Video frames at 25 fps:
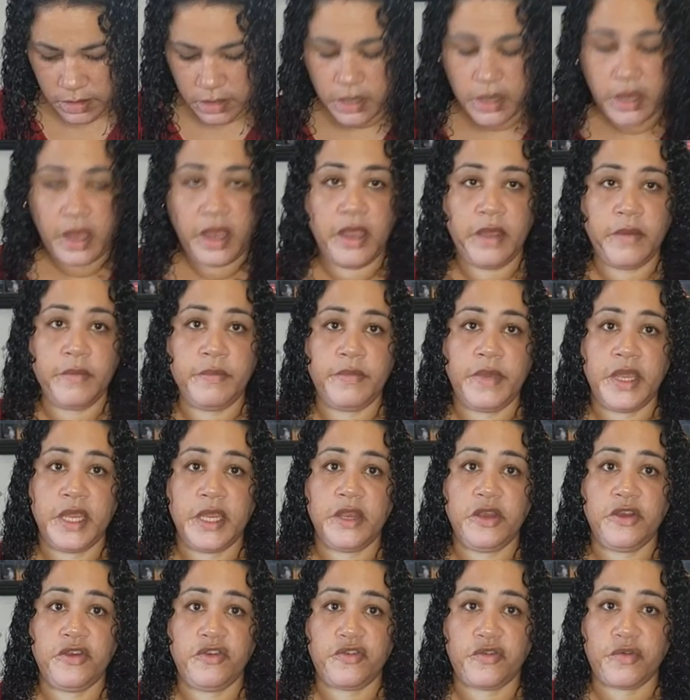And
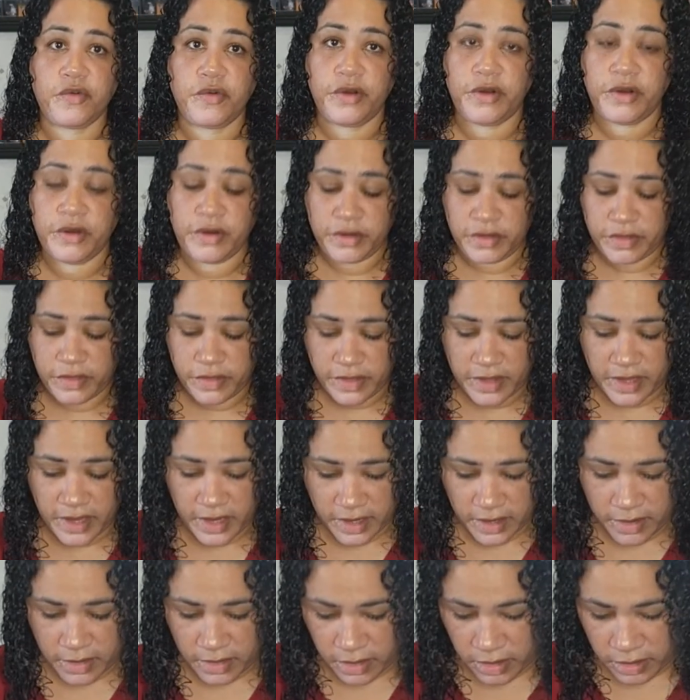making sure
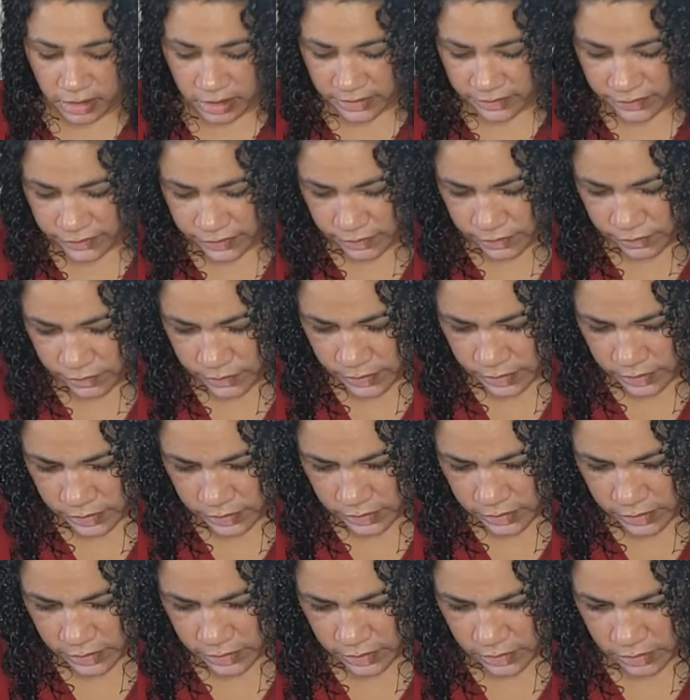that all of the
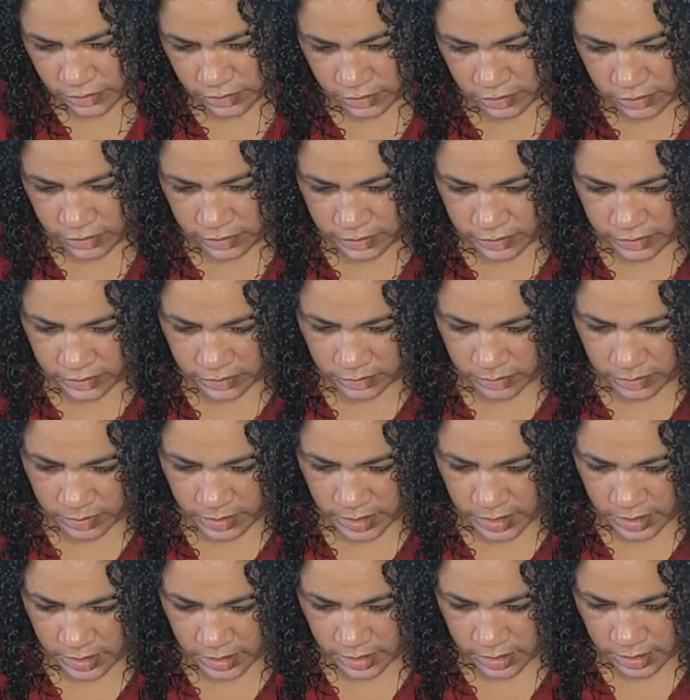roots are going to
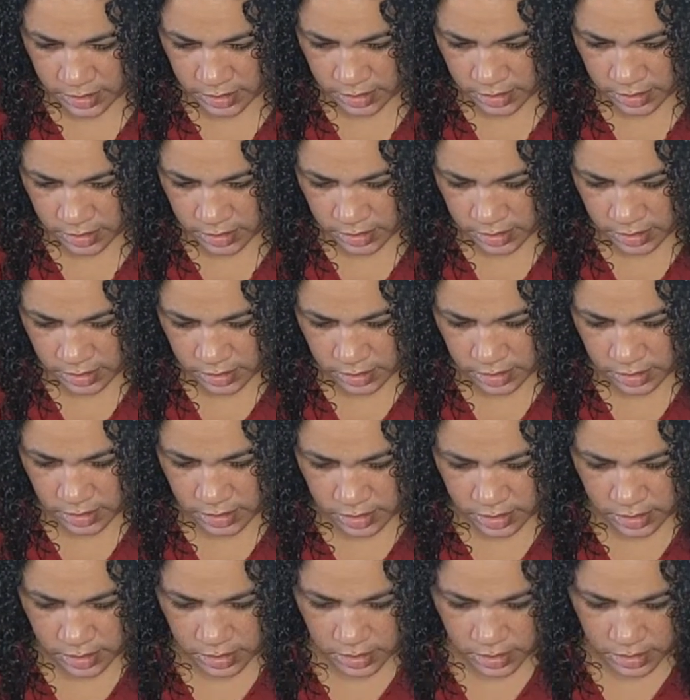be
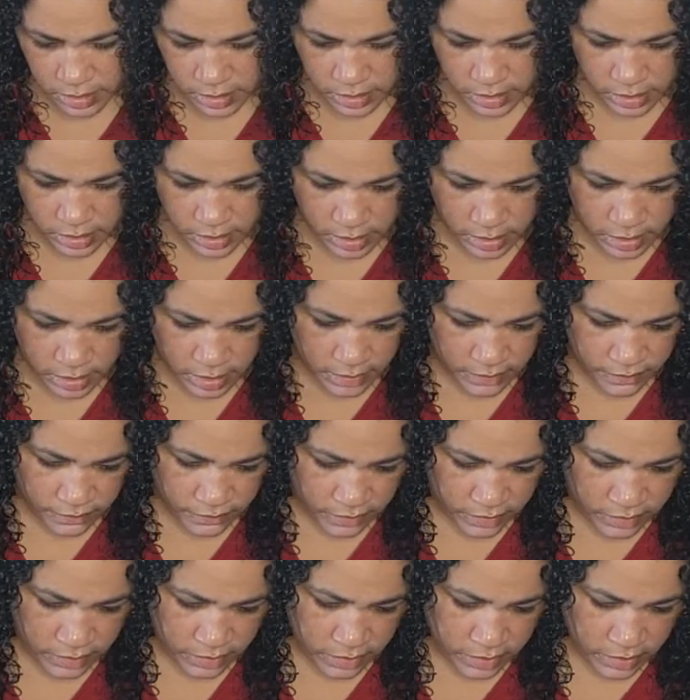
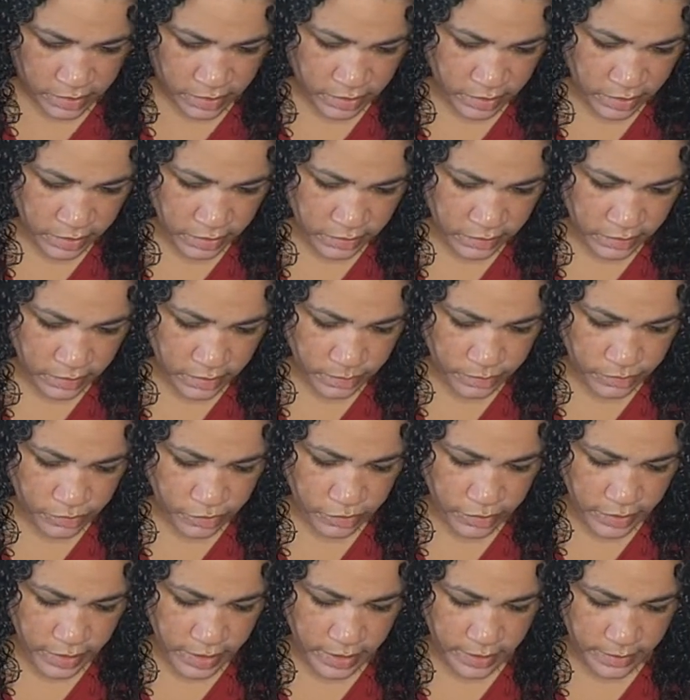covered in the
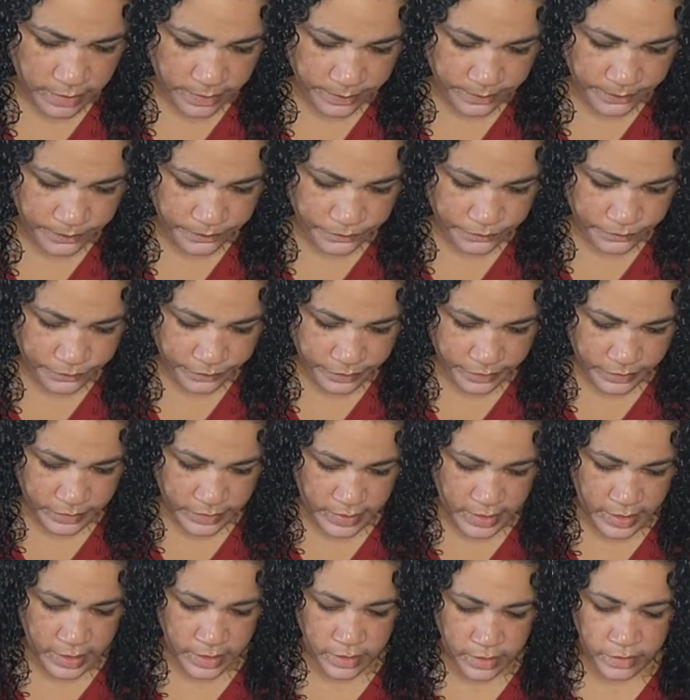substrate
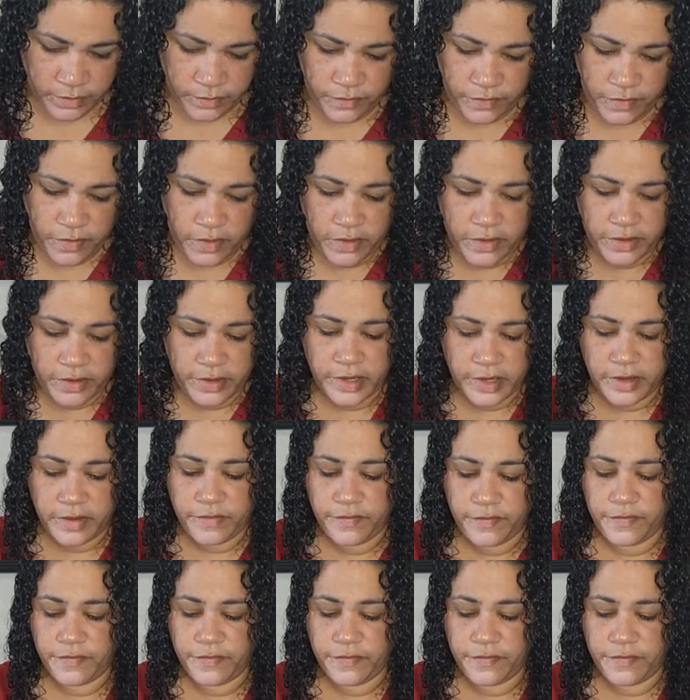down far enough.